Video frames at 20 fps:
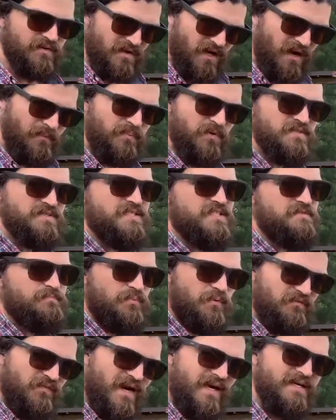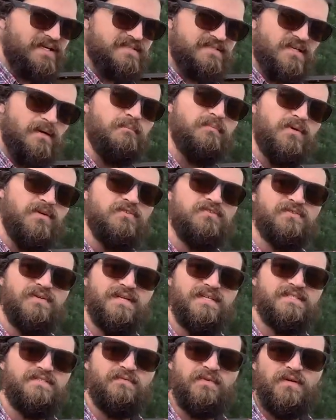compost is providing some
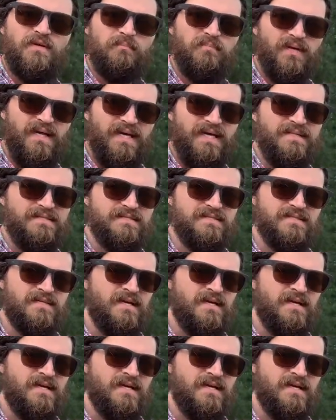nutrients for your plants,